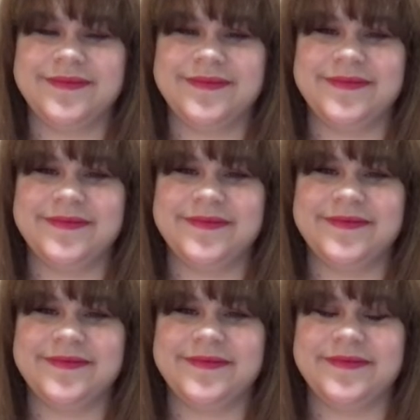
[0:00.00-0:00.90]

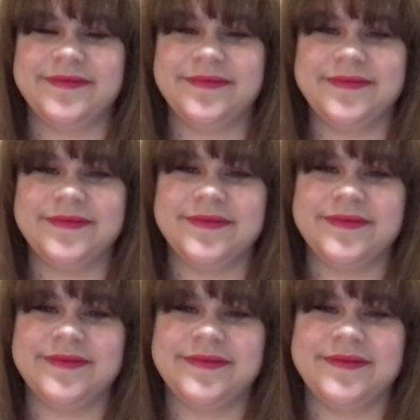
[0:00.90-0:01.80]

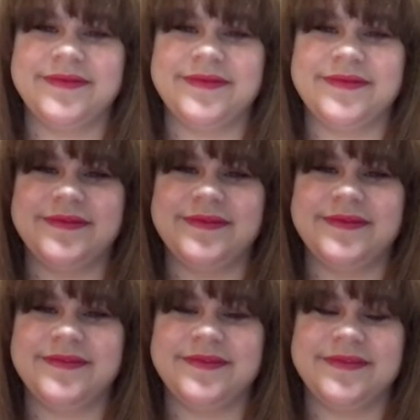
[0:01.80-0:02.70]

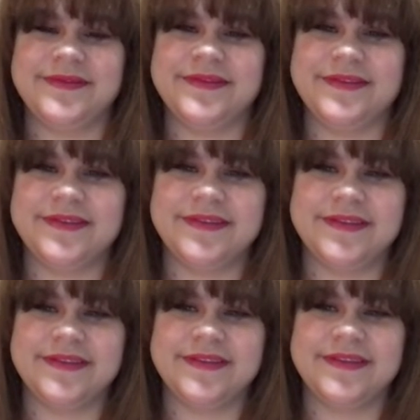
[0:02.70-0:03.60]

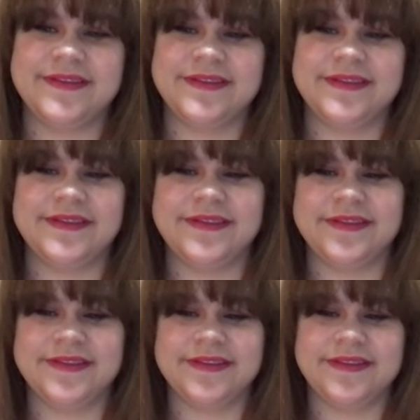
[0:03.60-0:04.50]

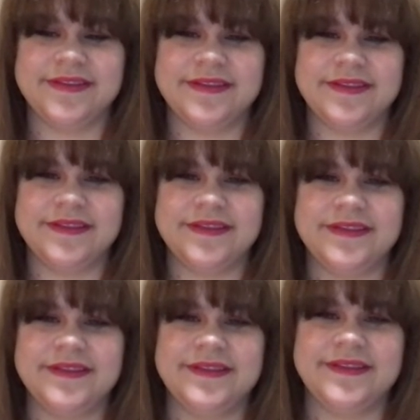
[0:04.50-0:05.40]

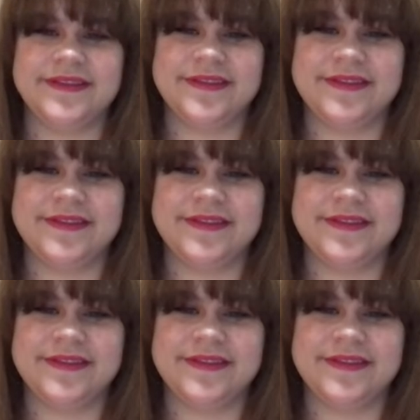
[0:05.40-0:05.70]
(silent)